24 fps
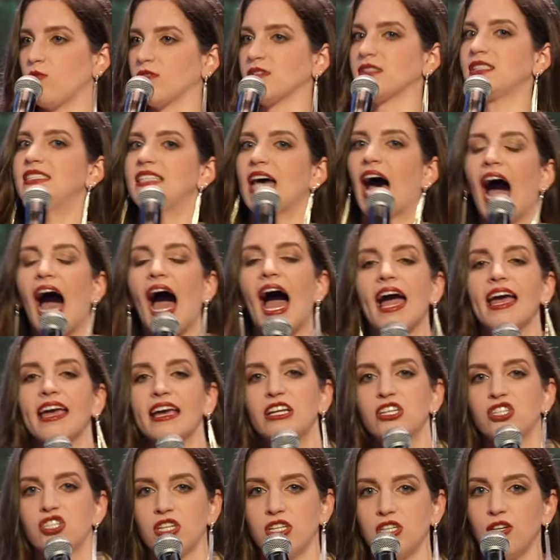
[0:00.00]
will die.
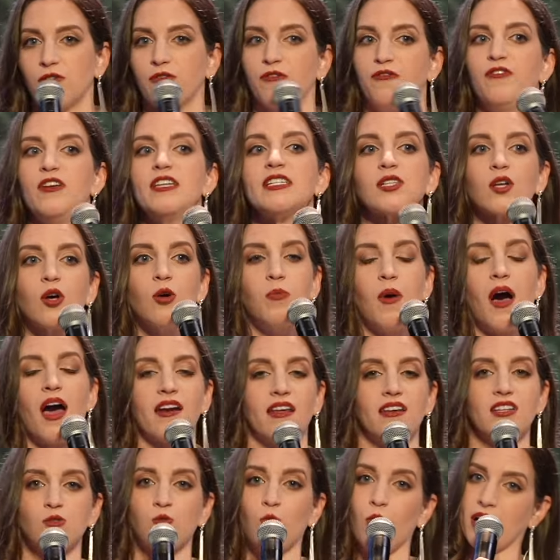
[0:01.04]
Your physical
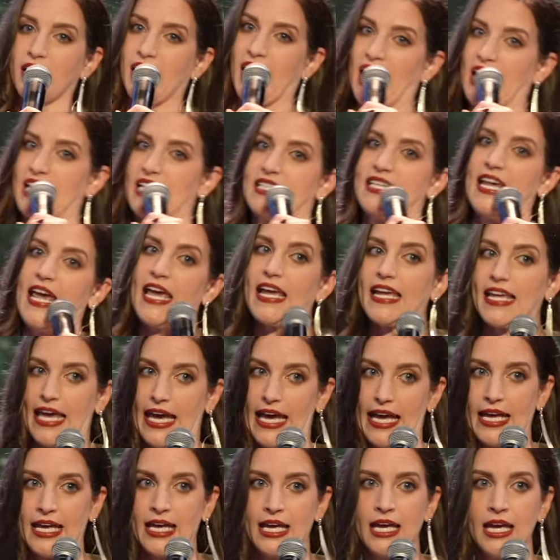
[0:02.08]
body is what can't take
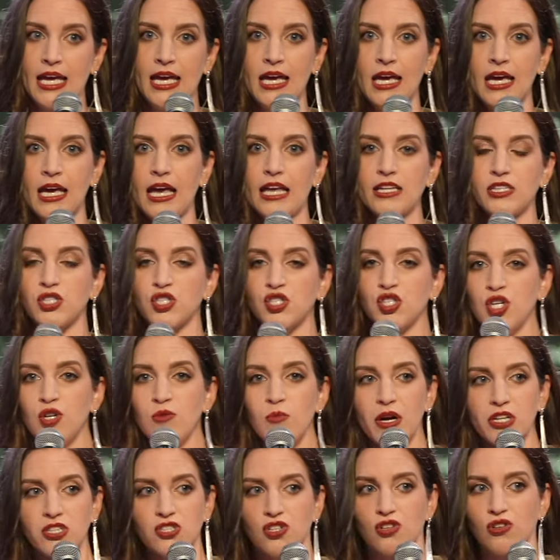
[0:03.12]
it. It's
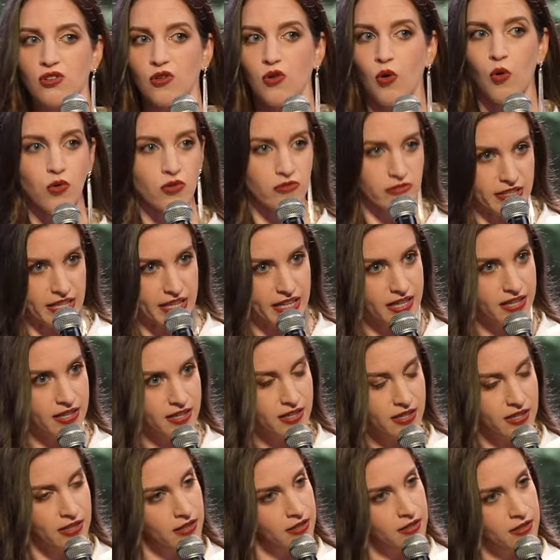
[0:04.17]
too much glory.
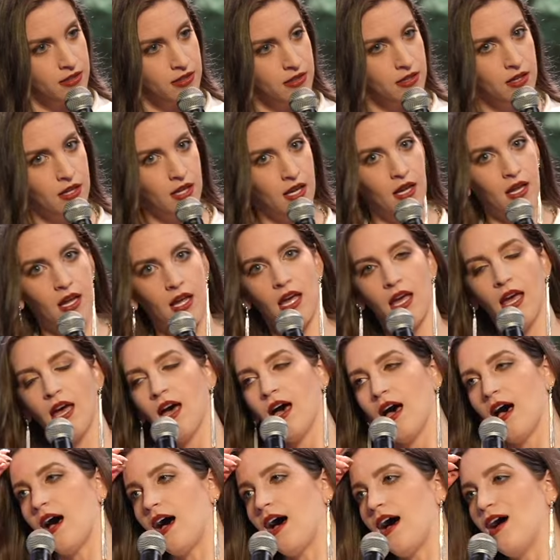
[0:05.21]

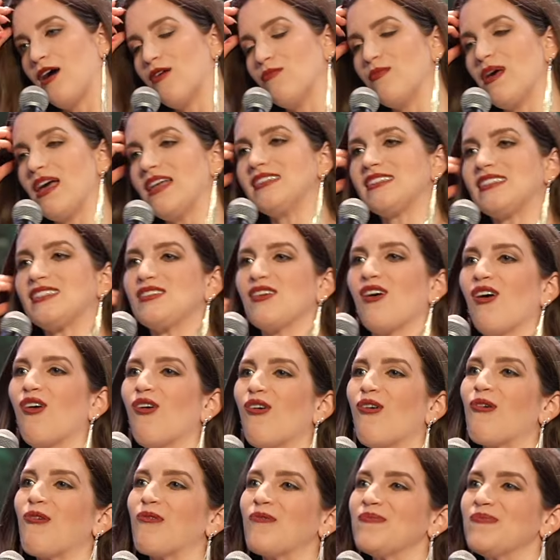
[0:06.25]
And
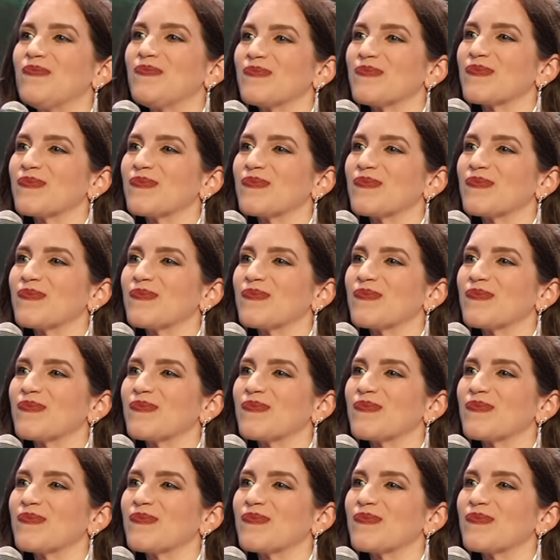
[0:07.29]
so